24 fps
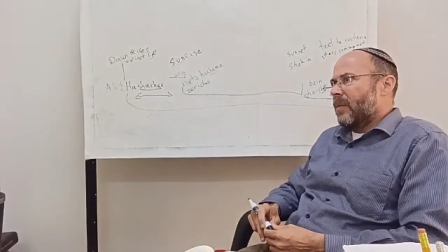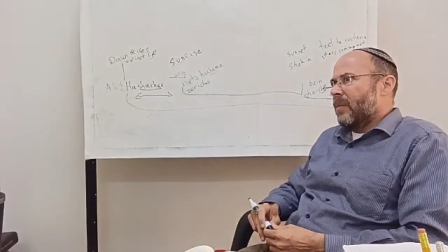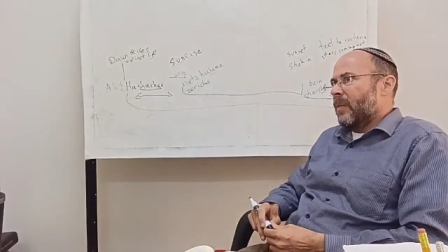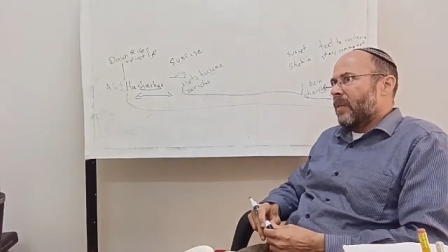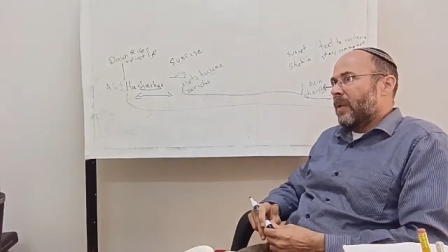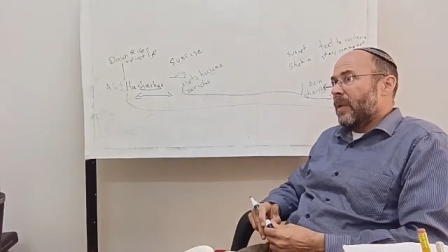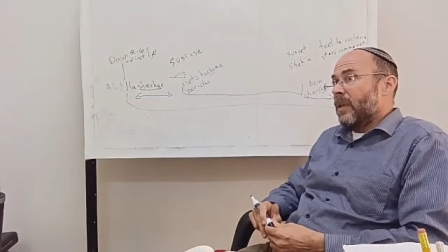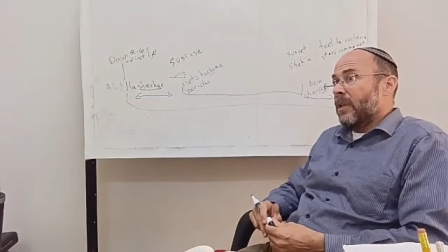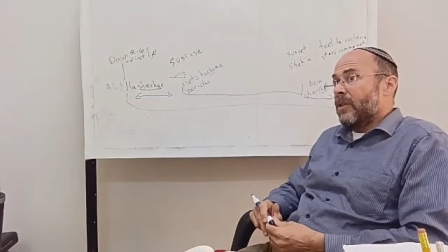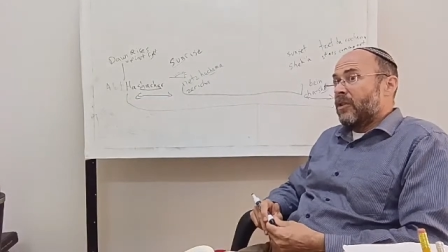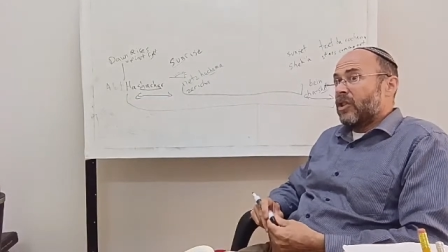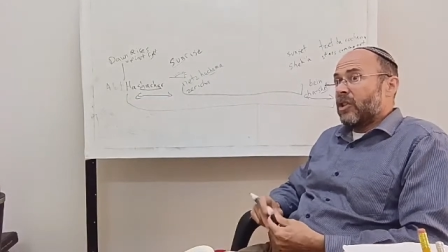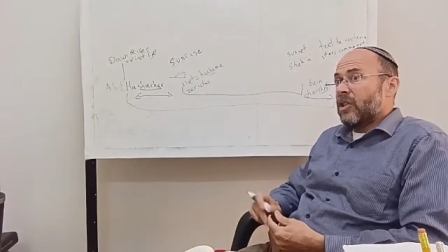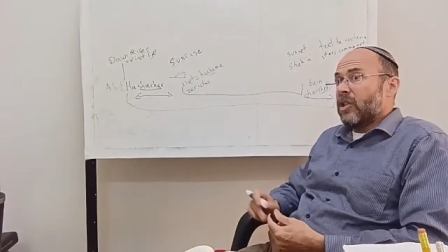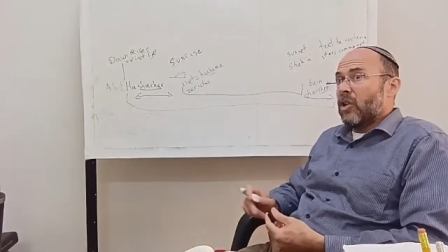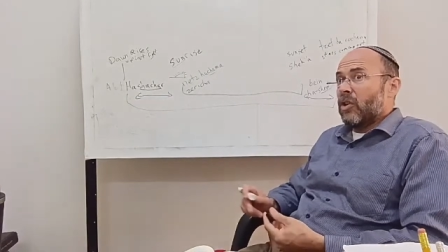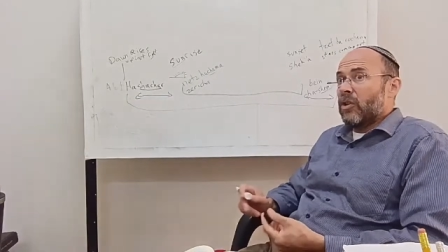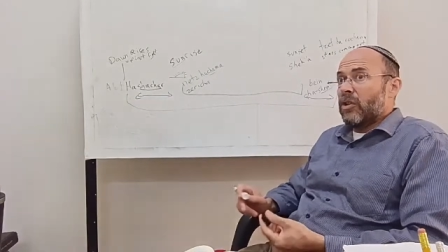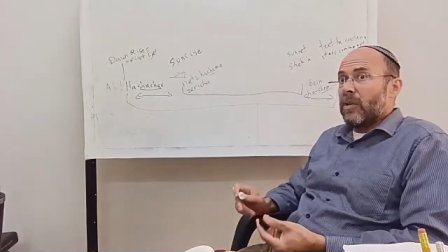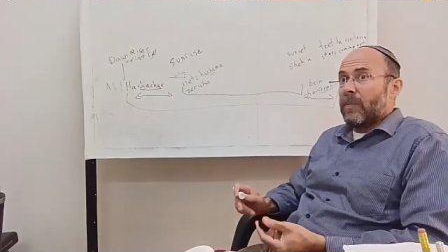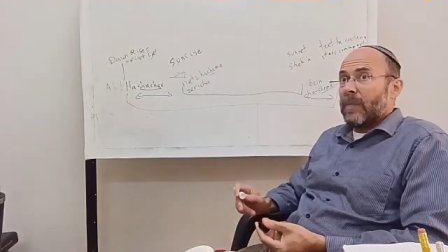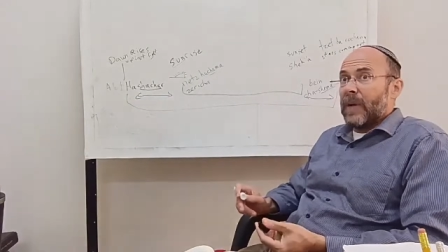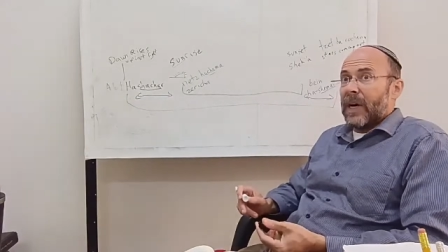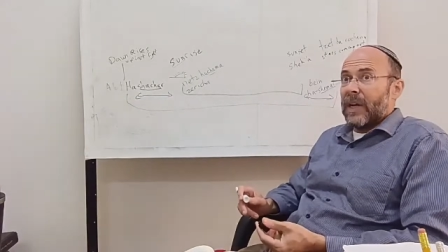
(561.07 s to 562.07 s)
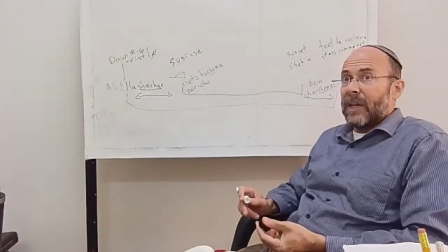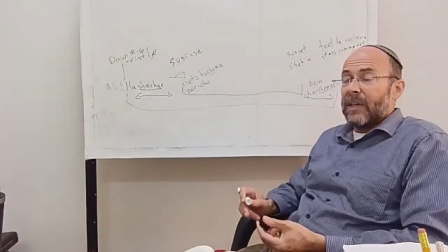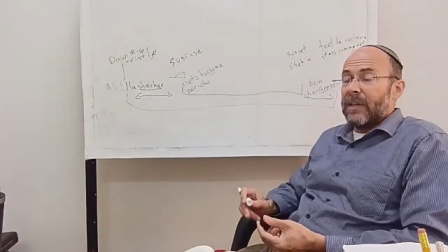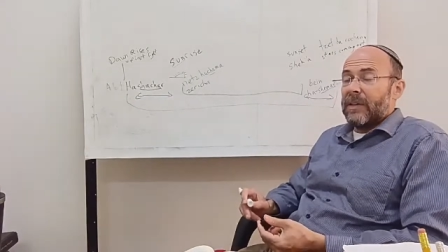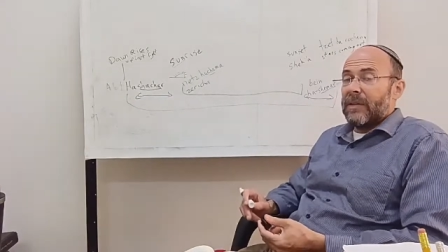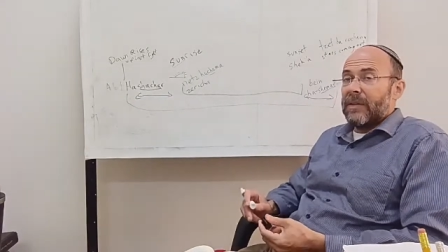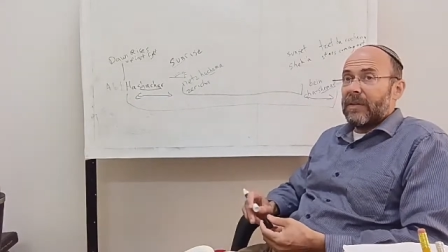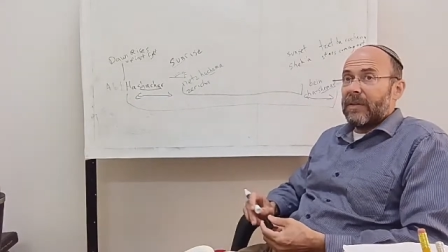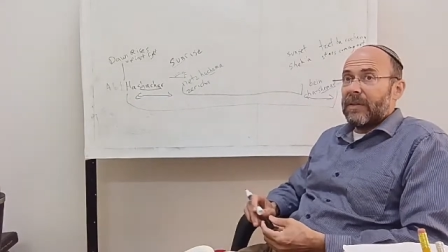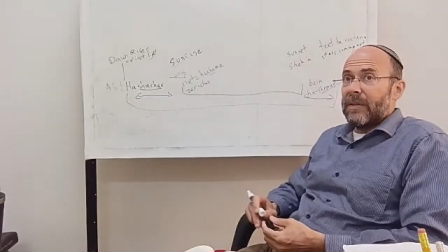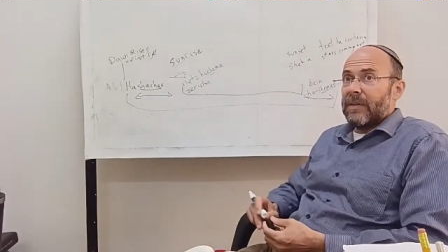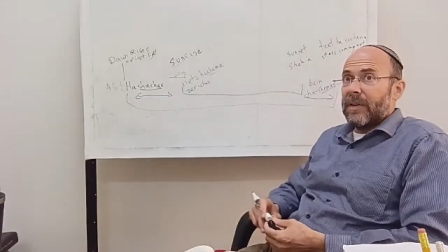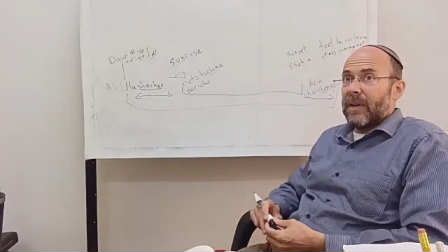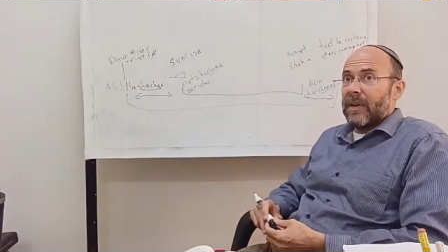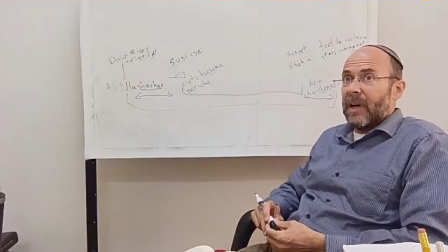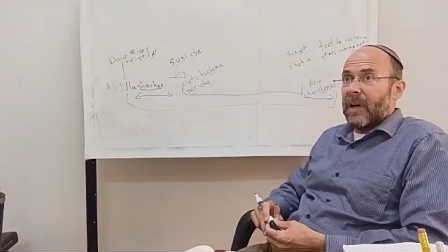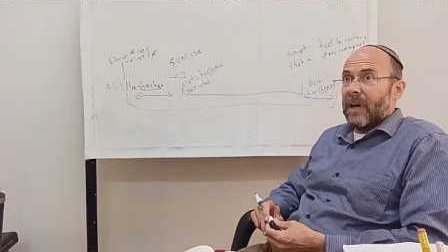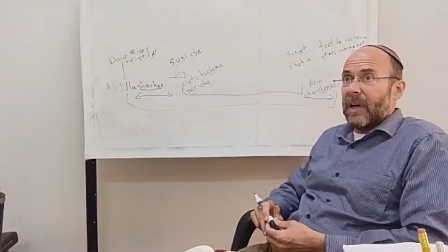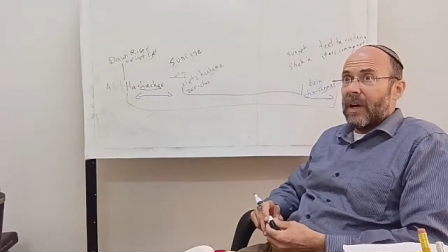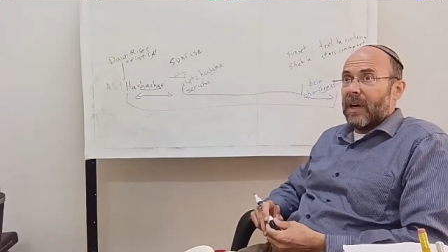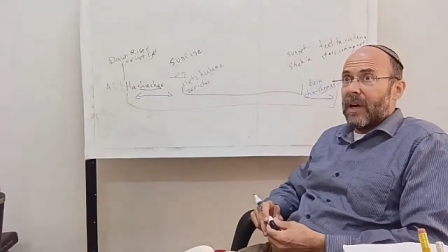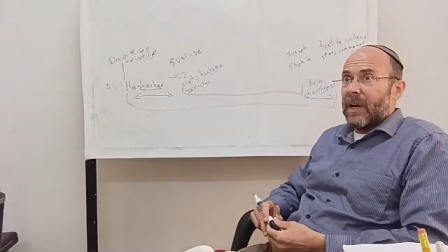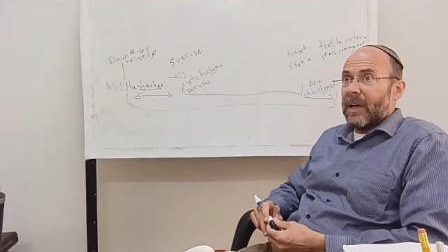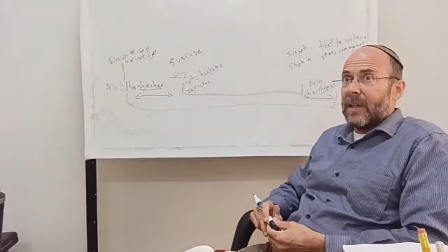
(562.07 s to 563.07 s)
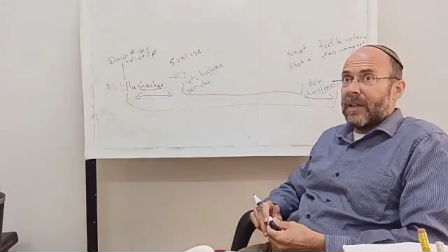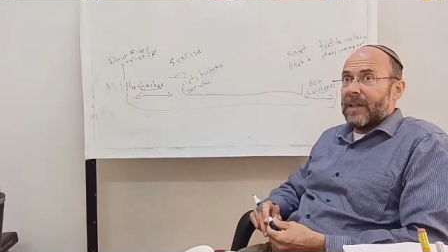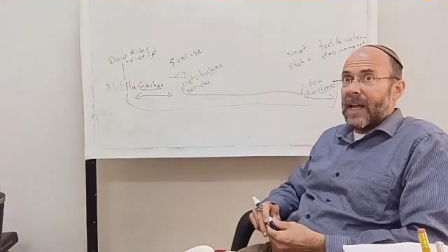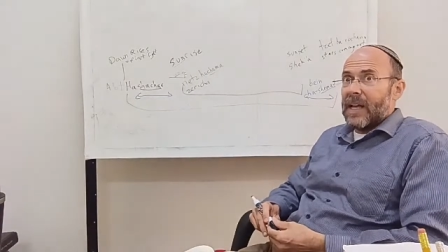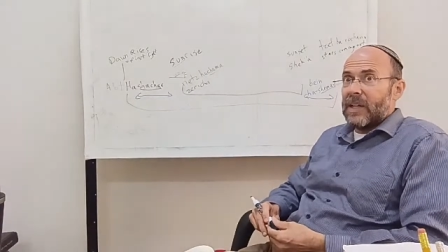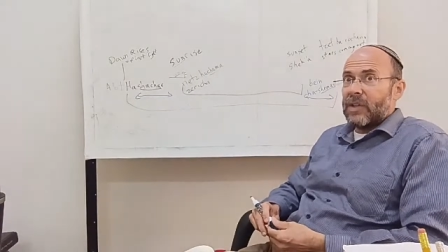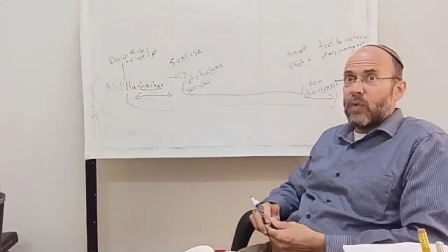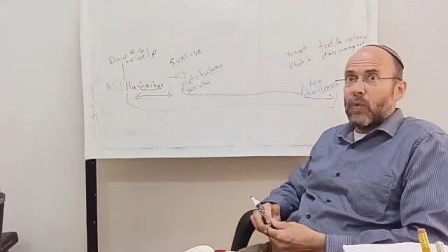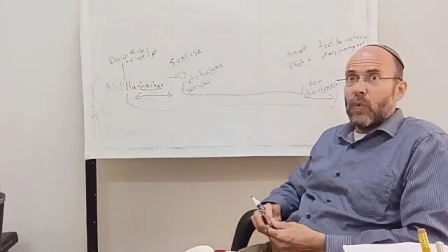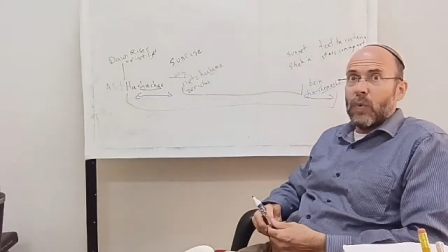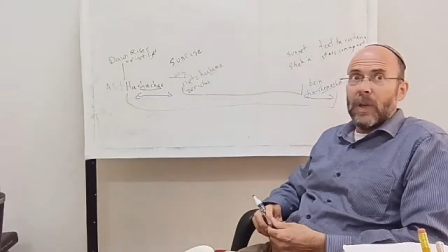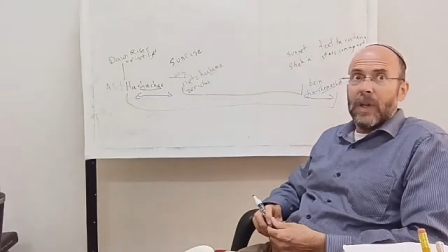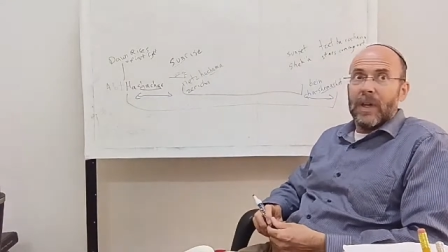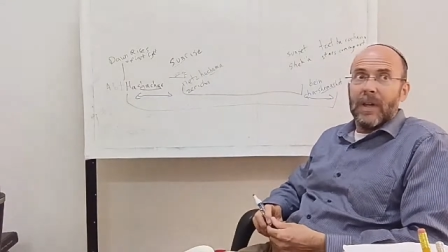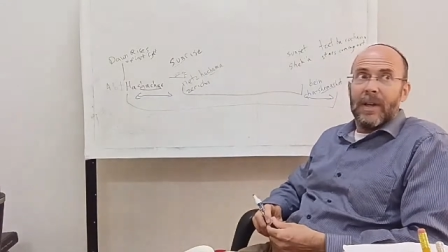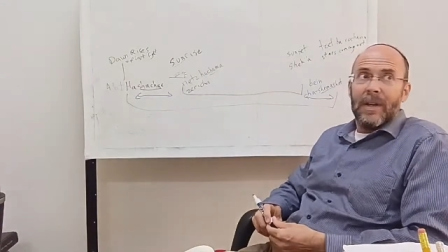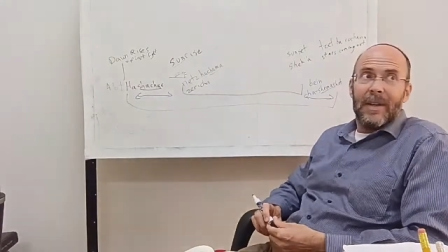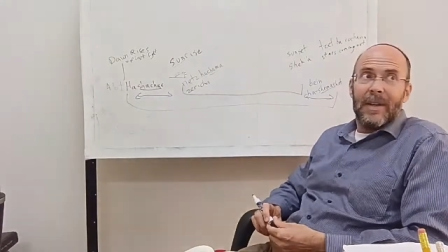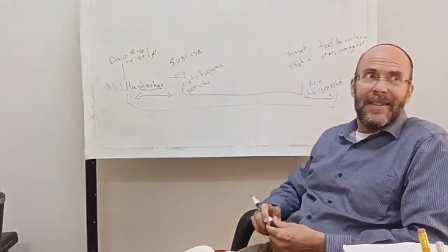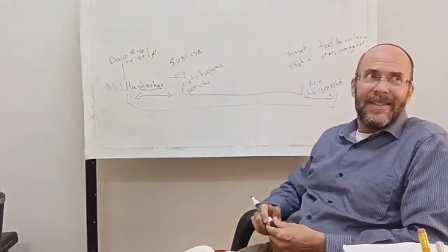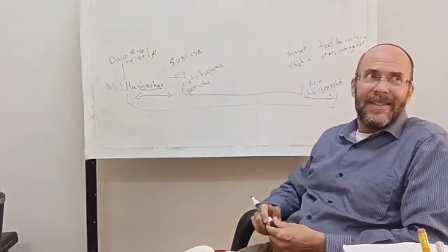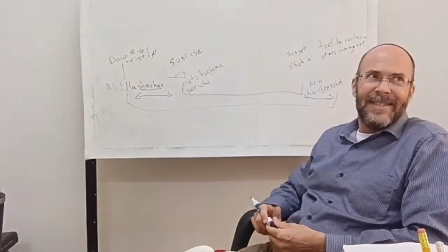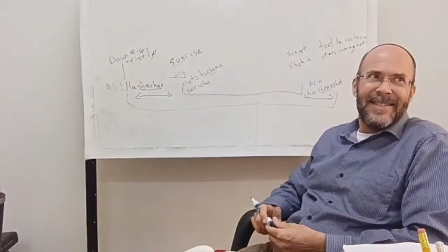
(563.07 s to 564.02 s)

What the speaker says: we just learned about it last week